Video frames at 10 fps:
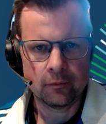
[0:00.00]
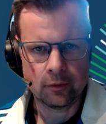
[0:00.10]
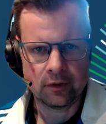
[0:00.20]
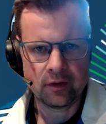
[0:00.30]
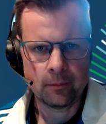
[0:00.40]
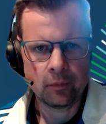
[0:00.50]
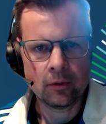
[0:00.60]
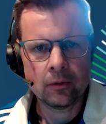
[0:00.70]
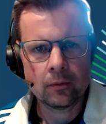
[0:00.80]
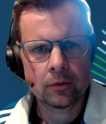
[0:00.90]
for
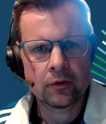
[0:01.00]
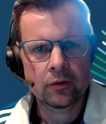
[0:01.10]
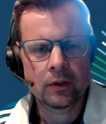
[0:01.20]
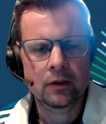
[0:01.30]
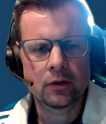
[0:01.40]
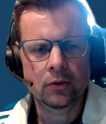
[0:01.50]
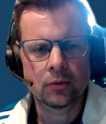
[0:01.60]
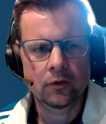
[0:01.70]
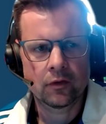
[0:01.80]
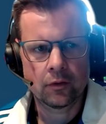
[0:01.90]
example, which you can
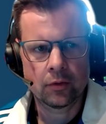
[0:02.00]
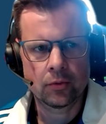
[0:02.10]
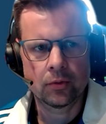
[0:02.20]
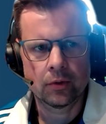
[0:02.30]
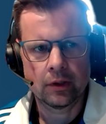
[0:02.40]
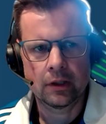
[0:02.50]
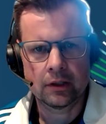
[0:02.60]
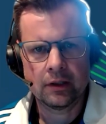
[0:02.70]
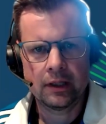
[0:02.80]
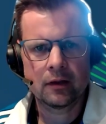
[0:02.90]
use through
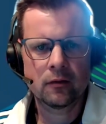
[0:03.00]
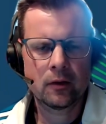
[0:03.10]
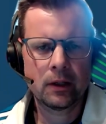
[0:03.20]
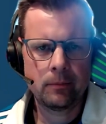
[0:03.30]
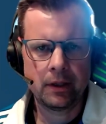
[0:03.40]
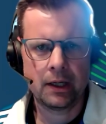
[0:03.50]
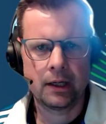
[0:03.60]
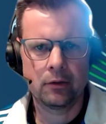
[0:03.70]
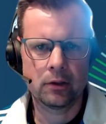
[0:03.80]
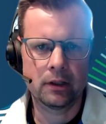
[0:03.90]
connecting to the
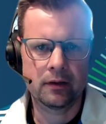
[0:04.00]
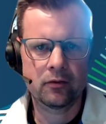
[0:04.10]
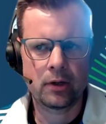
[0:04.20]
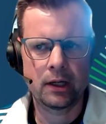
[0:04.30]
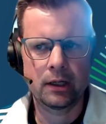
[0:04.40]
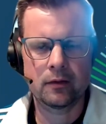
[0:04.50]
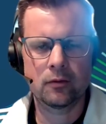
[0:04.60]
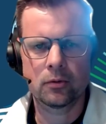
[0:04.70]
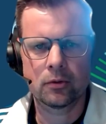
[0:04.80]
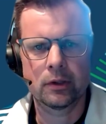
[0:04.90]
API. You can extract
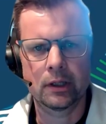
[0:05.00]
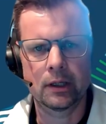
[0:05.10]
or